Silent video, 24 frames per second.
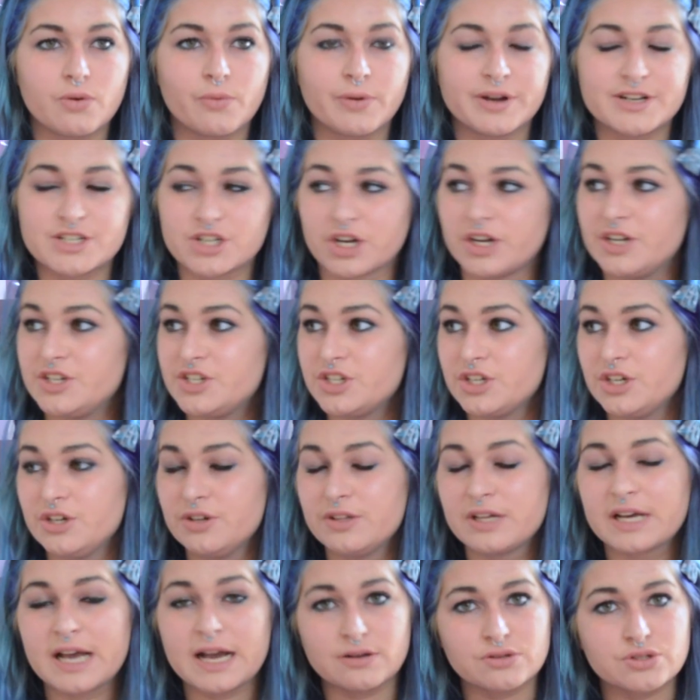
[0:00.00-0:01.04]
which I do,
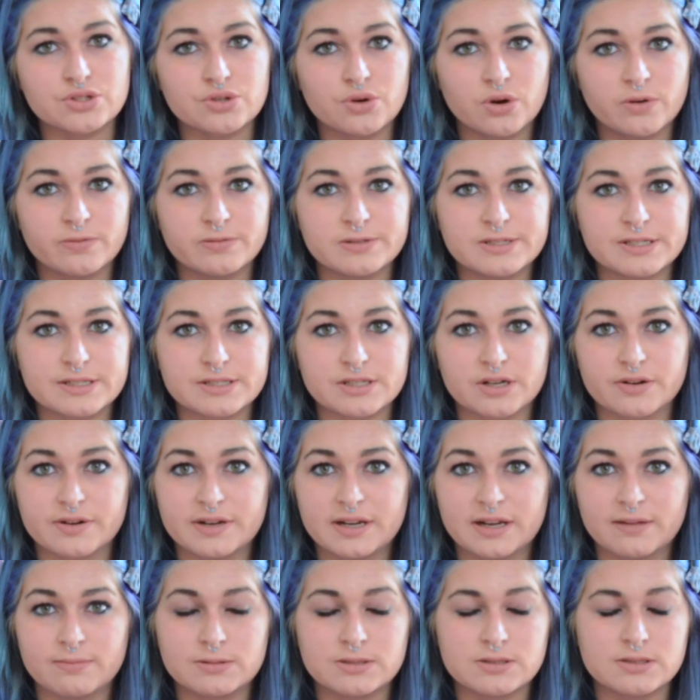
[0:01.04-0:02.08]
the council offices are
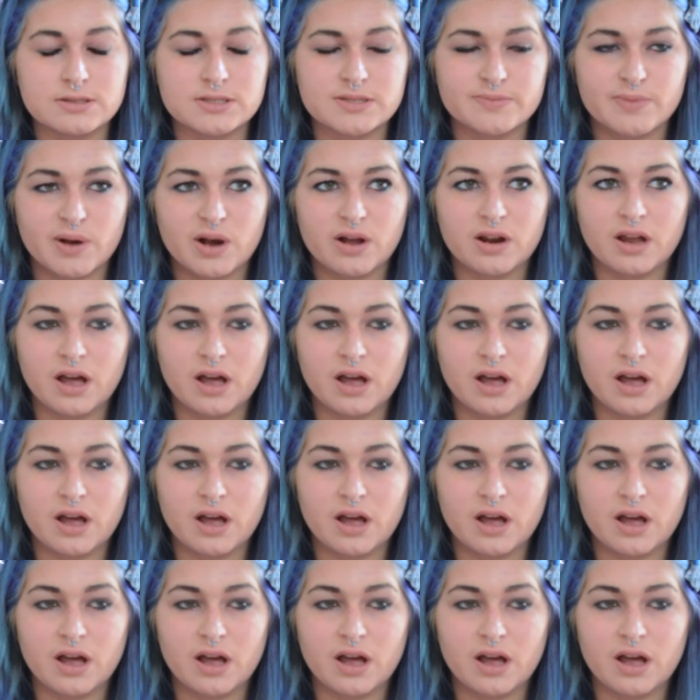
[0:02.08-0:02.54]
in Leamington Spa,